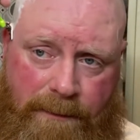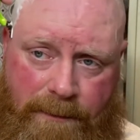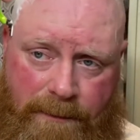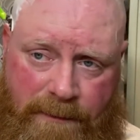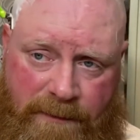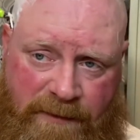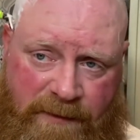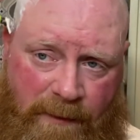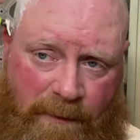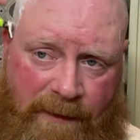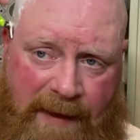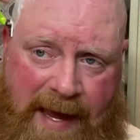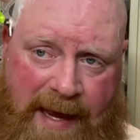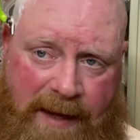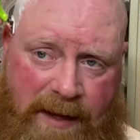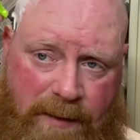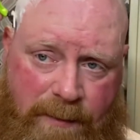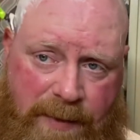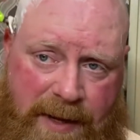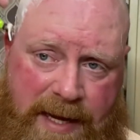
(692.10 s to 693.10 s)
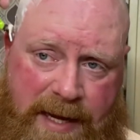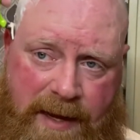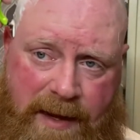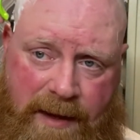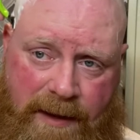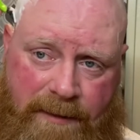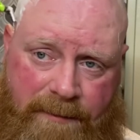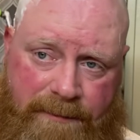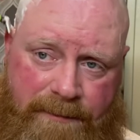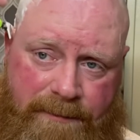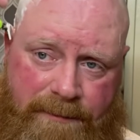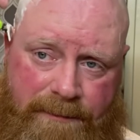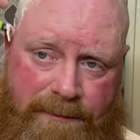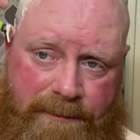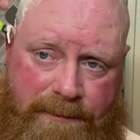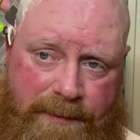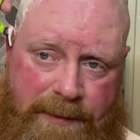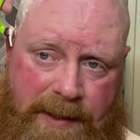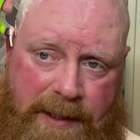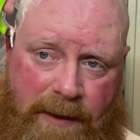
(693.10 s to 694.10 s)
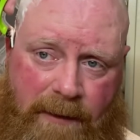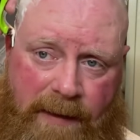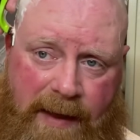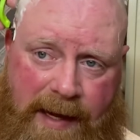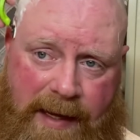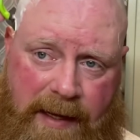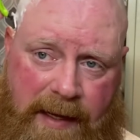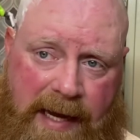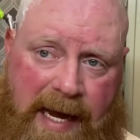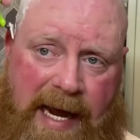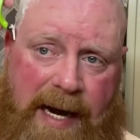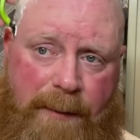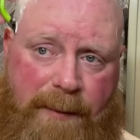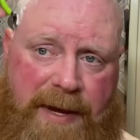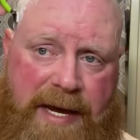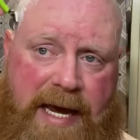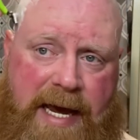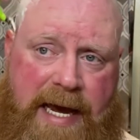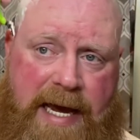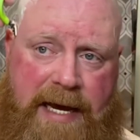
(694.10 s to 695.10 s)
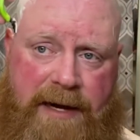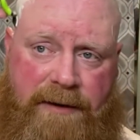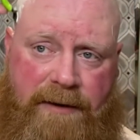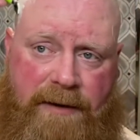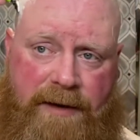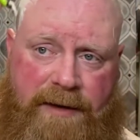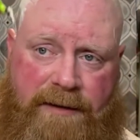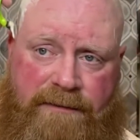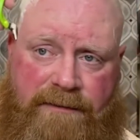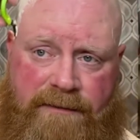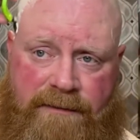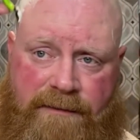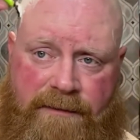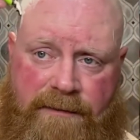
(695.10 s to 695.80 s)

so that could be that could kind of be a hindrance